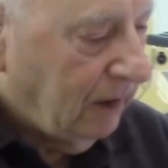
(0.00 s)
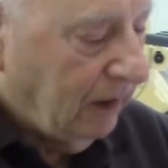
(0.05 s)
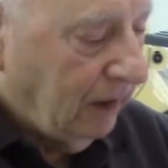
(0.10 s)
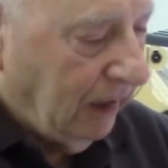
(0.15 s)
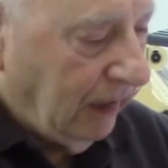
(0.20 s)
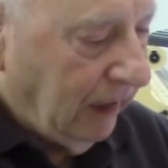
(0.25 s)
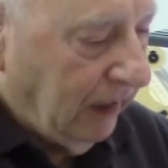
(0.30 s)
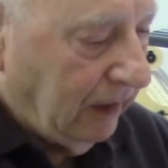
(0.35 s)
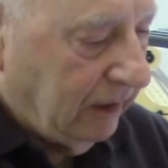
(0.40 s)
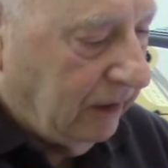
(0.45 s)

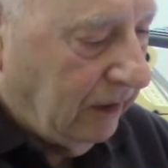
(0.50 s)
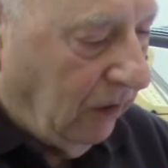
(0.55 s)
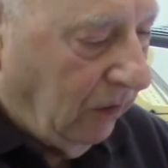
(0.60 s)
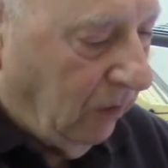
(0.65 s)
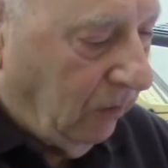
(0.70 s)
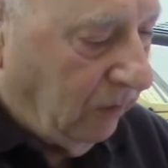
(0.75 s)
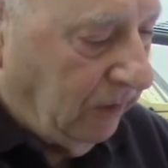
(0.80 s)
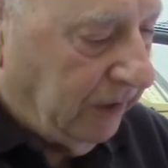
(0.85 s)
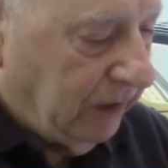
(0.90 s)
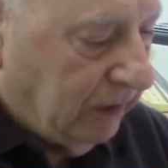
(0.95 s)
and
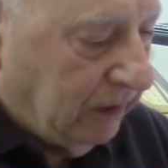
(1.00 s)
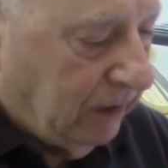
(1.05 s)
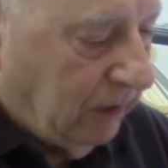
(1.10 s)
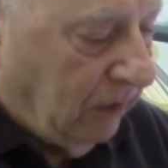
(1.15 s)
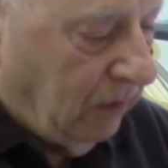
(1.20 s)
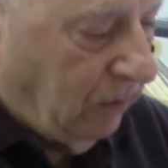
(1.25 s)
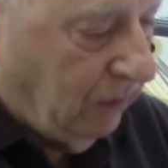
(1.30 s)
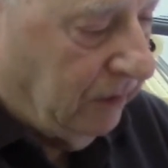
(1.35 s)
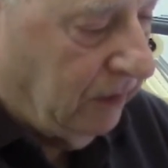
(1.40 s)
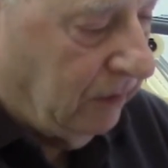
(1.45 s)
hold
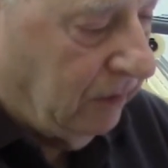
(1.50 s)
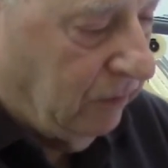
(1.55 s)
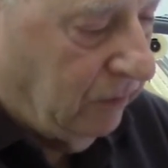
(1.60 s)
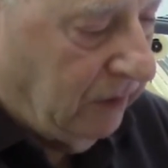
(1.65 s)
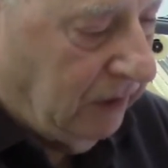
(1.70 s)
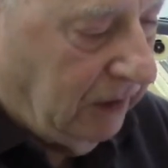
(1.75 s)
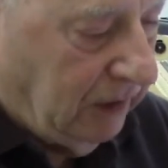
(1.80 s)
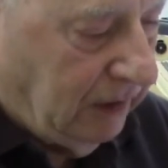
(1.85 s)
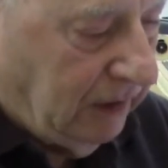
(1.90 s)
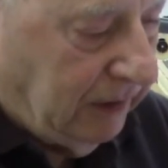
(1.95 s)
it
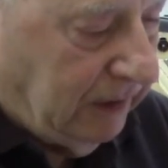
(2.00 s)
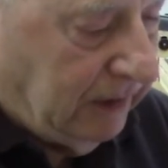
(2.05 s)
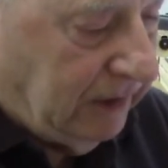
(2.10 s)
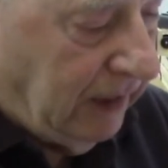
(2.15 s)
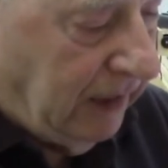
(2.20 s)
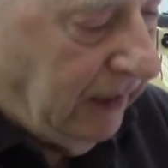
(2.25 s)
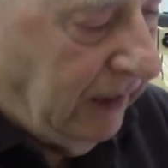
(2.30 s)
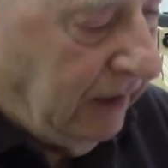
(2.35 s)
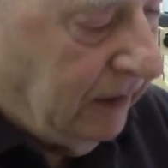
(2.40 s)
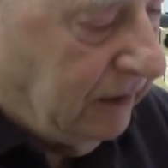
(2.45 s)
really
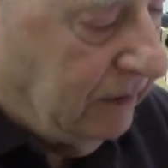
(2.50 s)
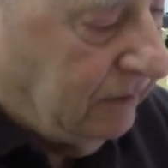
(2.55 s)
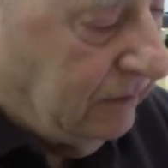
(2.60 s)
tight.